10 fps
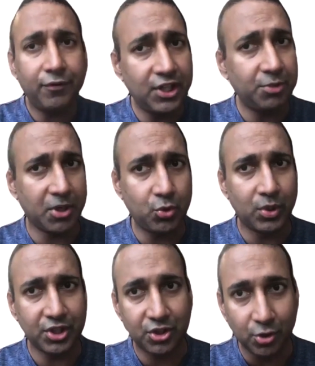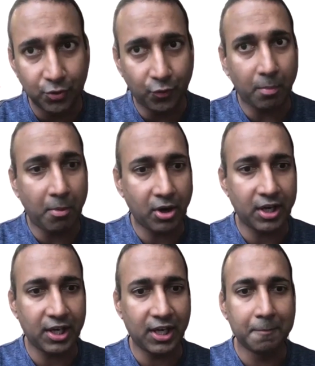buzzwords. It's good for
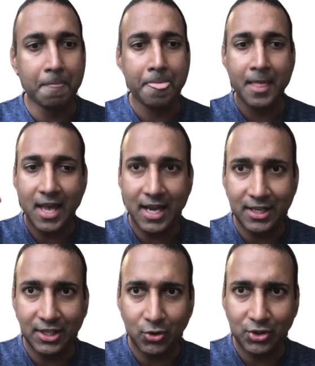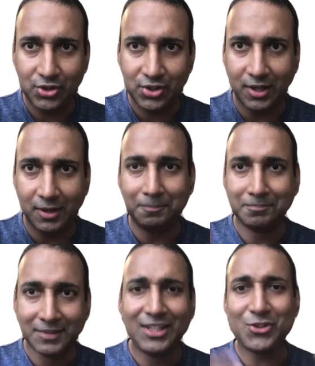marketing, and you know,
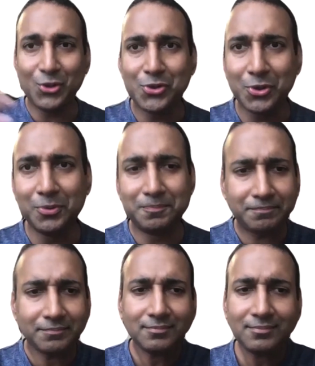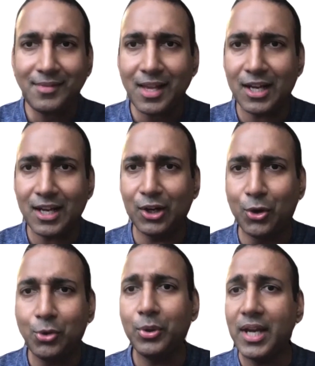it's also good to
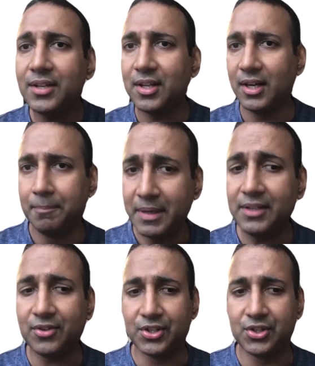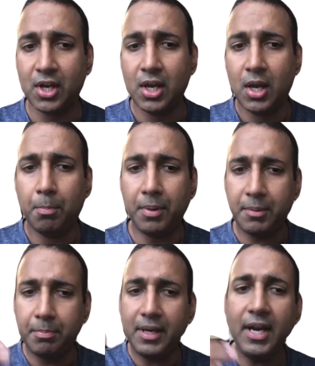get interest. But
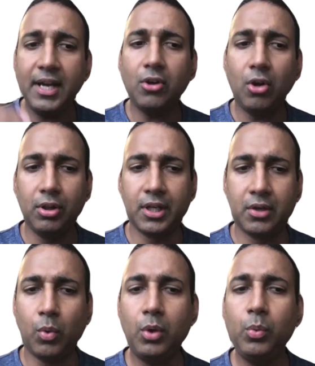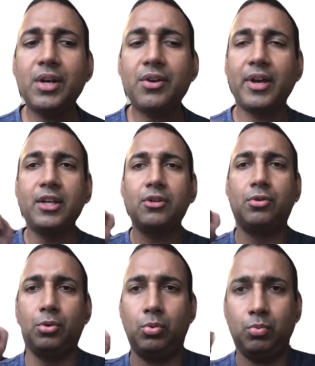behind all that, what we are trying to
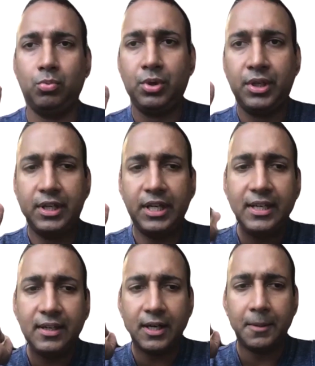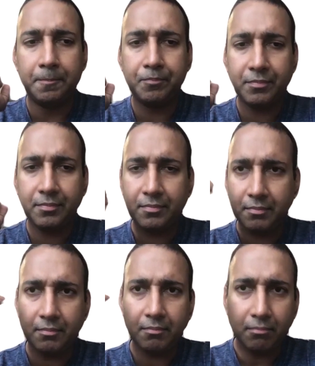do in
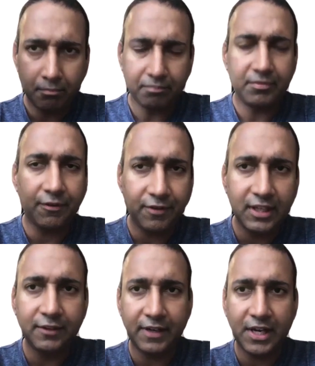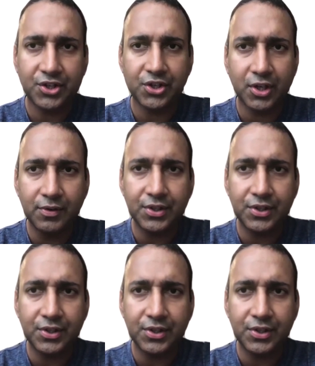definitely in the financial services